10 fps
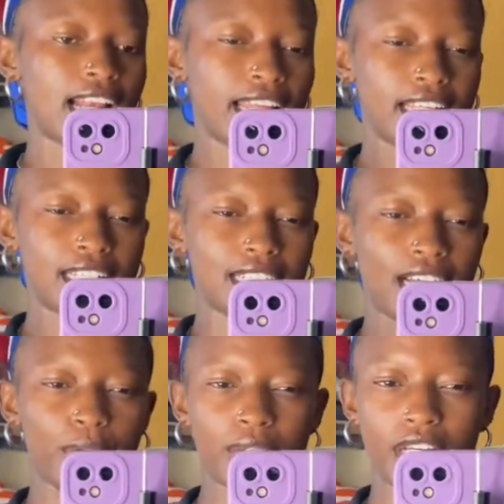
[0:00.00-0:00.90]
like
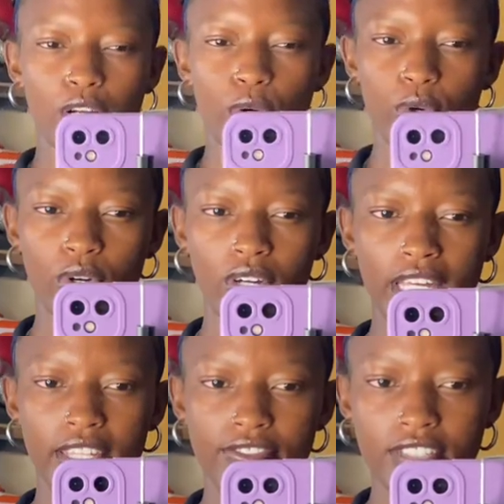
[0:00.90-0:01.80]
a week ago i
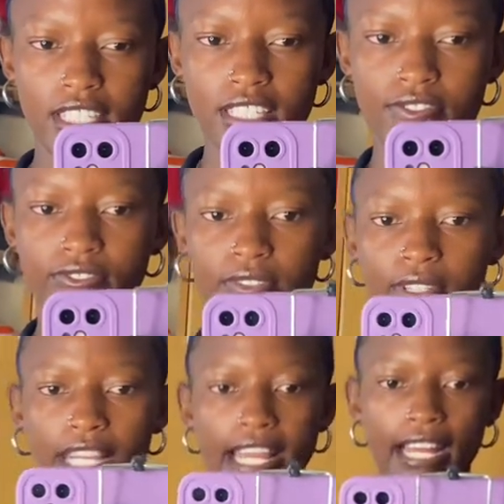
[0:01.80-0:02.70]
drifted this
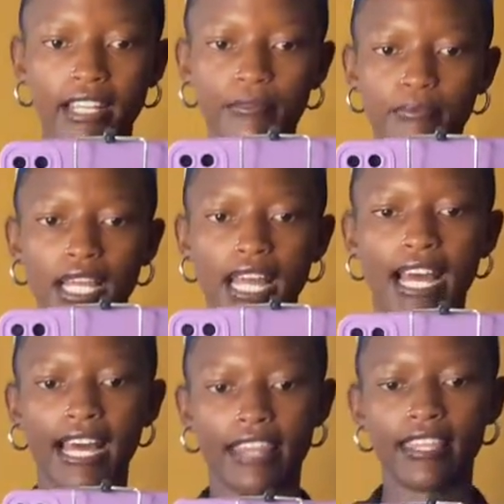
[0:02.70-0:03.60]
yeah
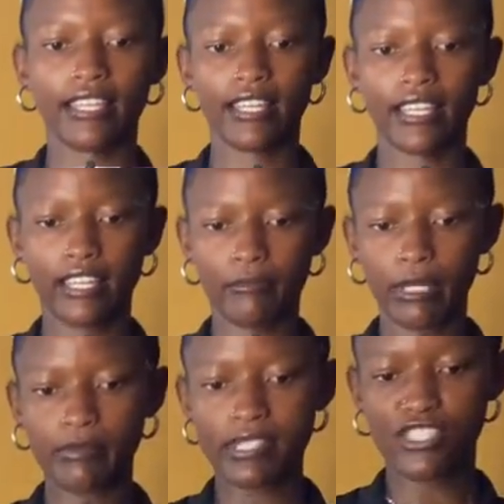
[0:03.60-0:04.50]
uh, the mommy's